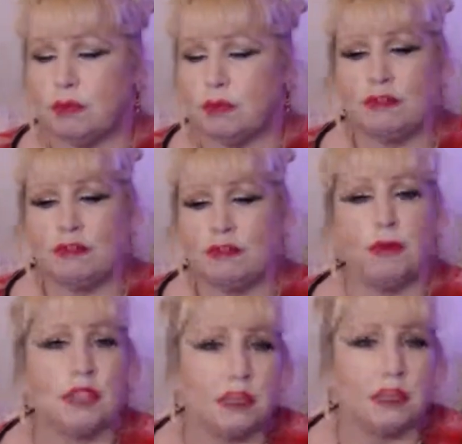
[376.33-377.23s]
be
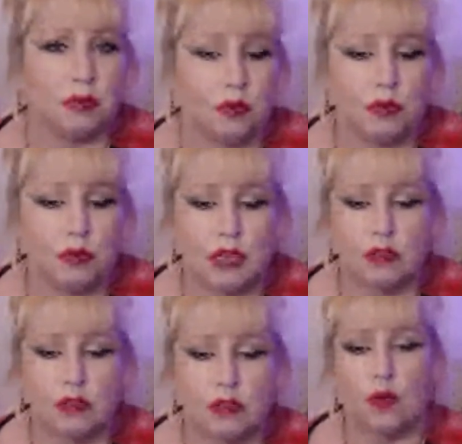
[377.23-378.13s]
responsible
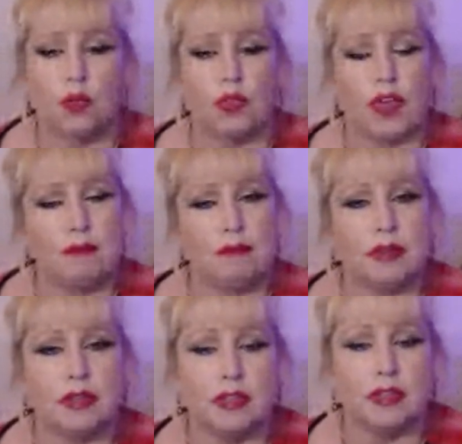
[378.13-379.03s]
for
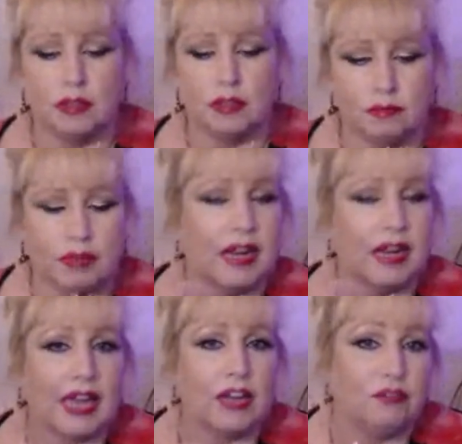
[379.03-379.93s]
them
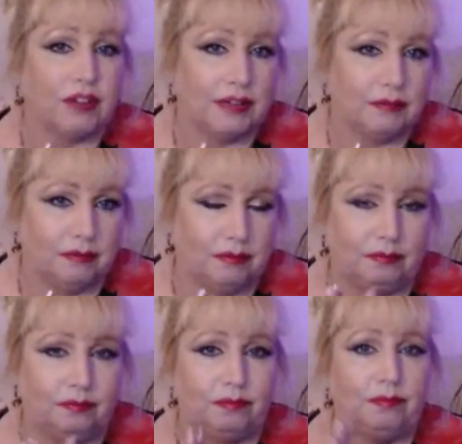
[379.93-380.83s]
getting angry
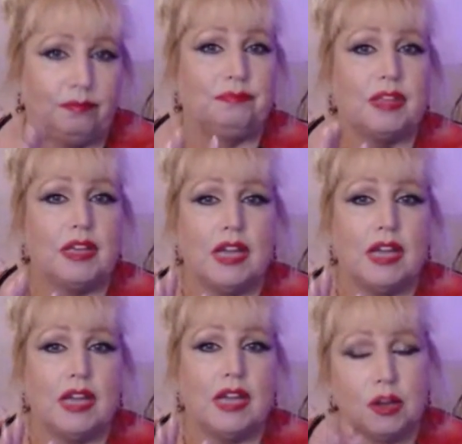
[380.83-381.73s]

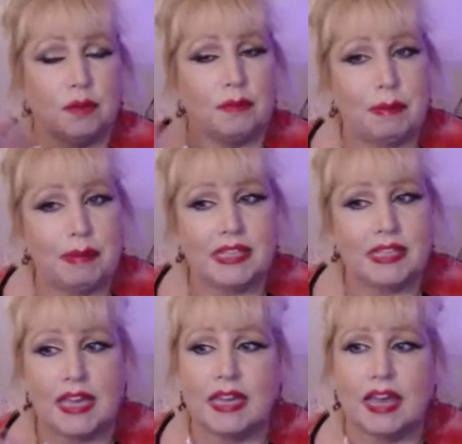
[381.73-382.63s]
and maybe
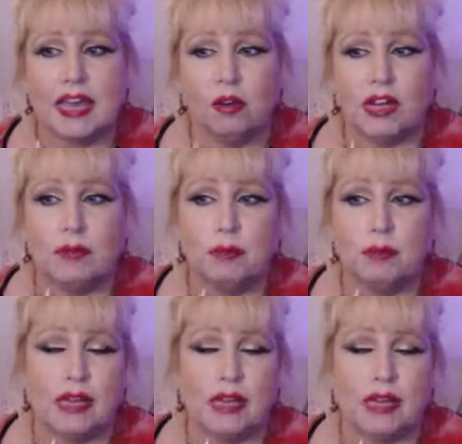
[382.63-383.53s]
taking it on
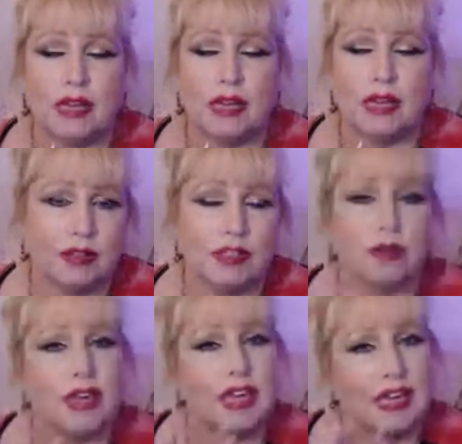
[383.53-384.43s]
anybody else as well. So
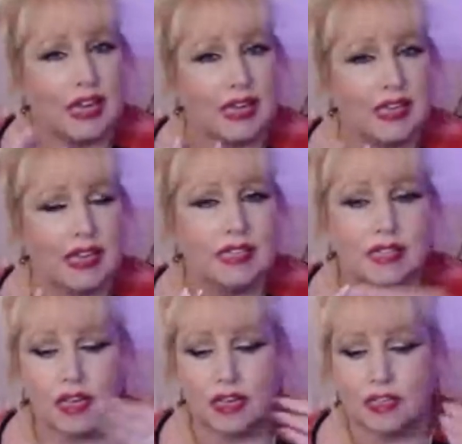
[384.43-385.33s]
yeah, it's
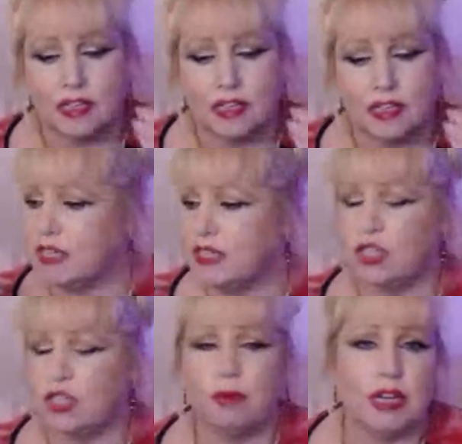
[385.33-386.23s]
a tricky
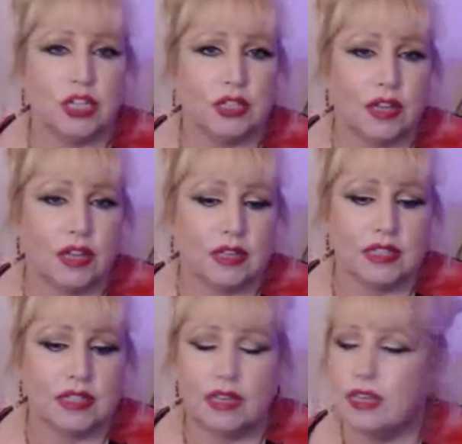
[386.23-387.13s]
situation that I
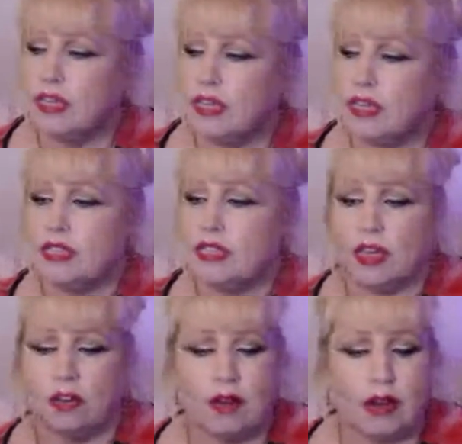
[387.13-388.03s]
see
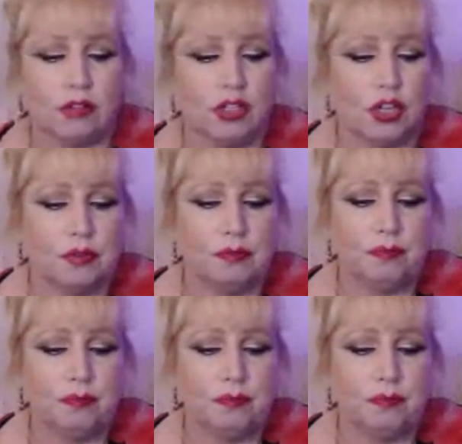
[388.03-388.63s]
around you.